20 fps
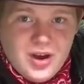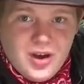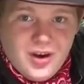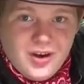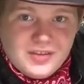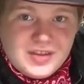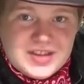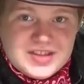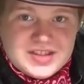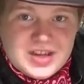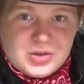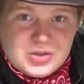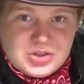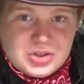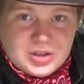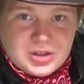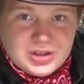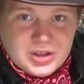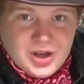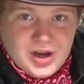on The Social
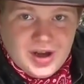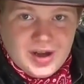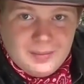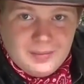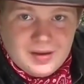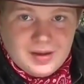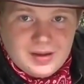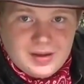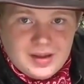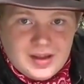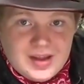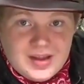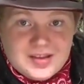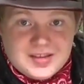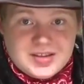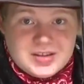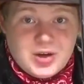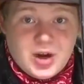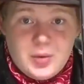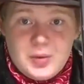Climb.
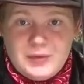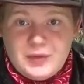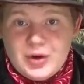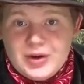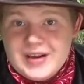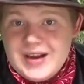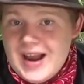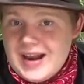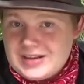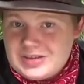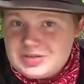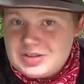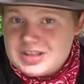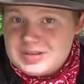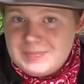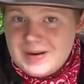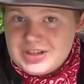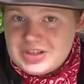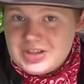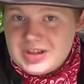Tonight we've got an extra
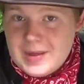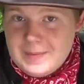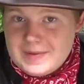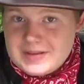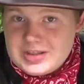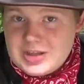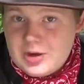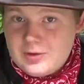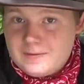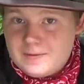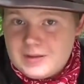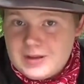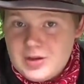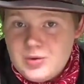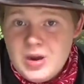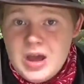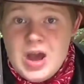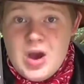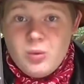special episode for you